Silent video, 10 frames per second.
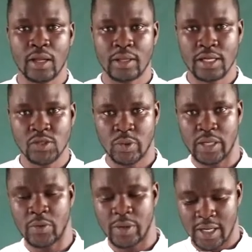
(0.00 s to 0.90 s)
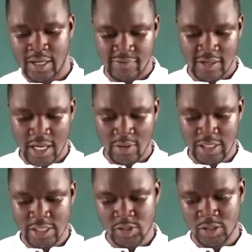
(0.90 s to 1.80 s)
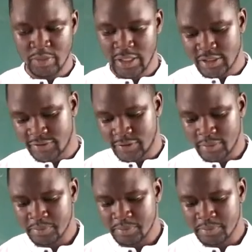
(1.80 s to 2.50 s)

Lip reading: That's where we are having our lesson picked from.